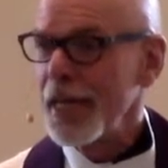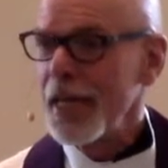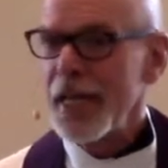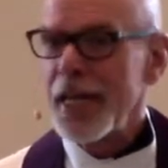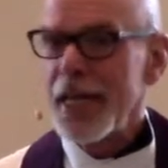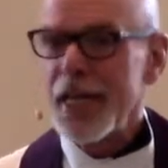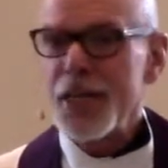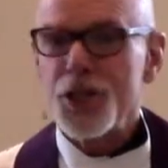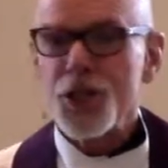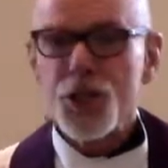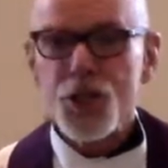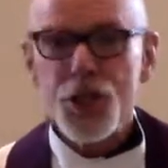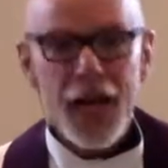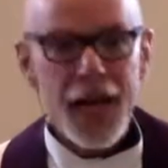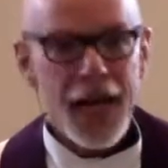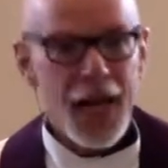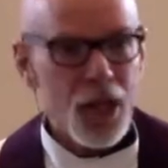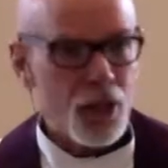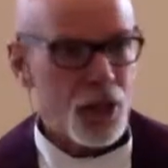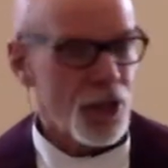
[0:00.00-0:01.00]
he
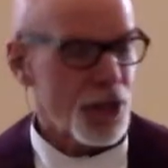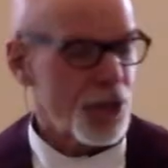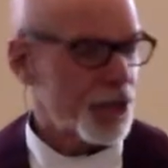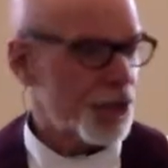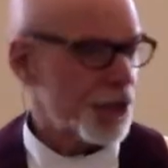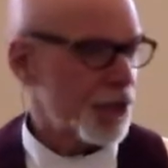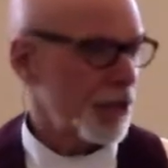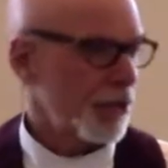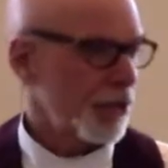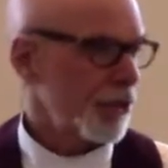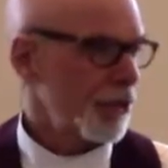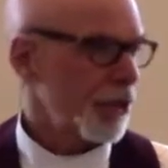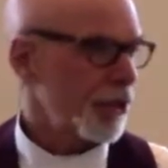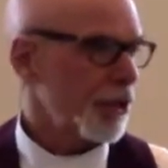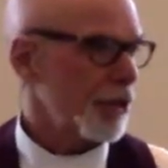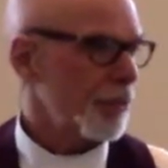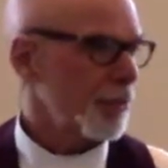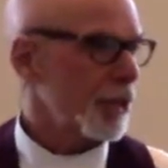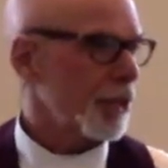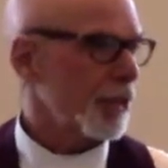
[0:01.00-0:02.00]
challenged the
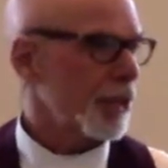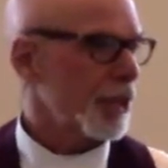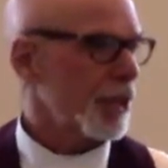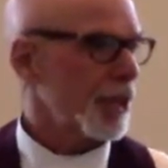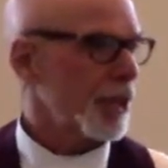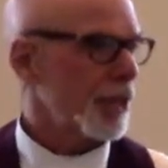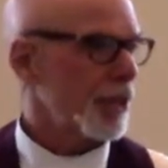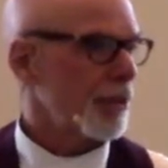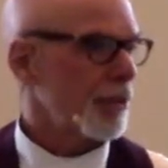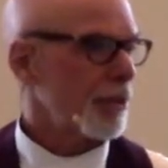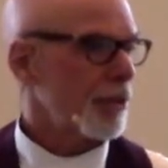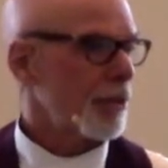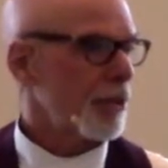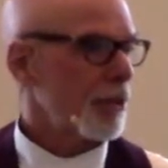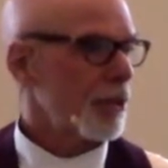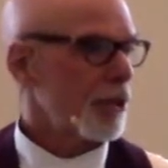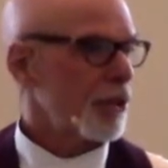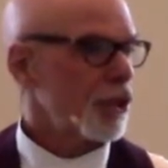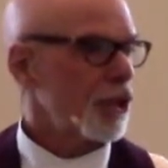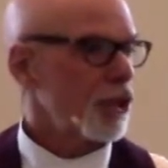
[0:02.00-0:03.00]
community
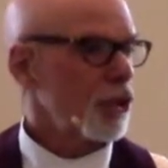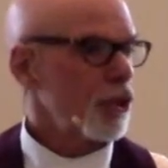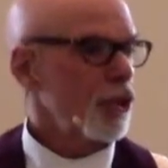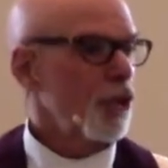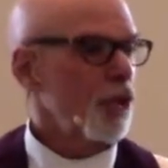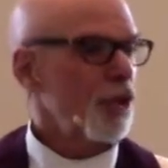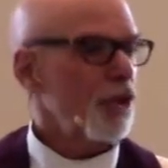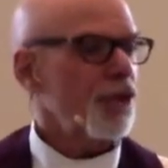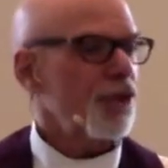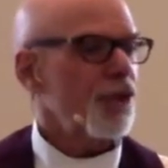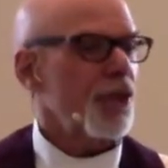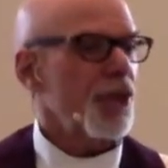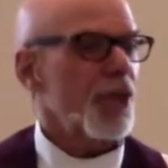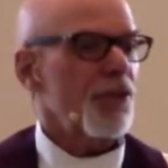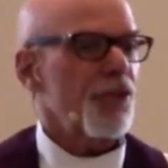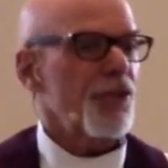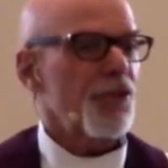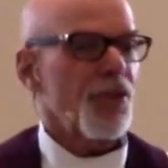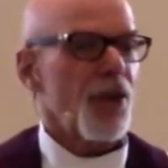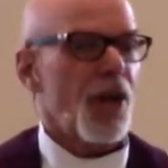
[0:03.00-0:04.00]
to loosen
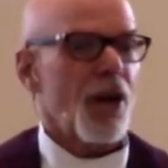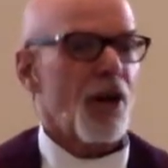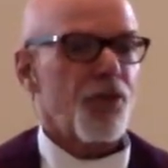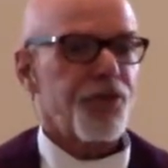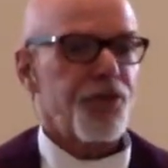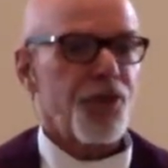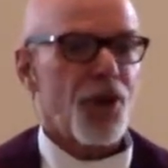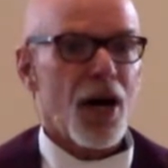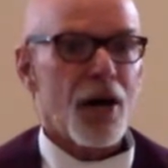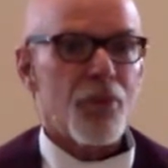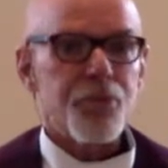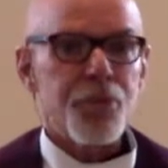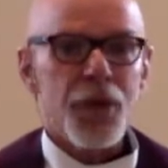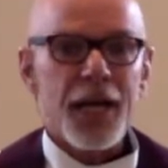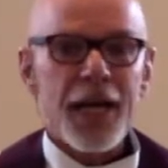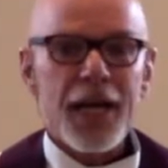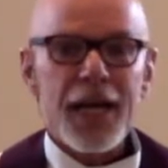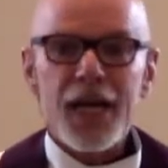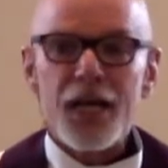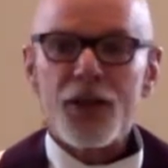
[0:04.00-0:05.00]
itself
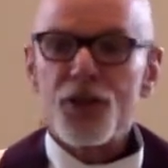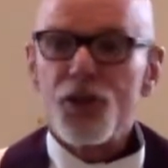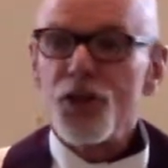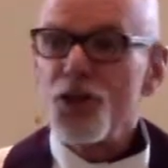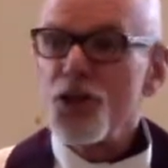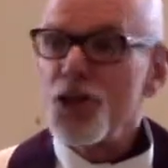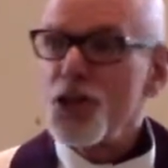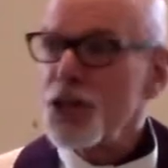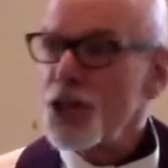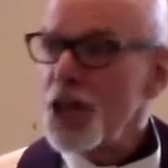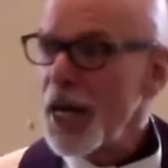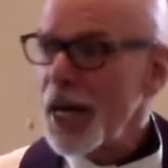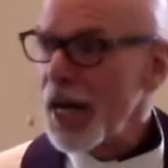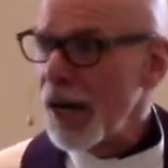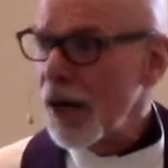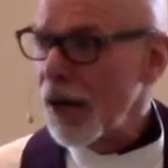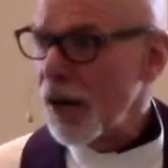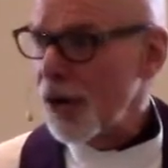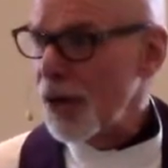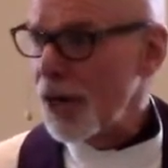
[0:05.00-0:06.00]
up and to
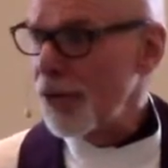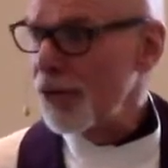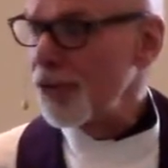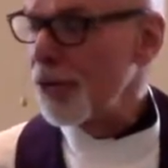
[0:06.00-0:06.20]
share its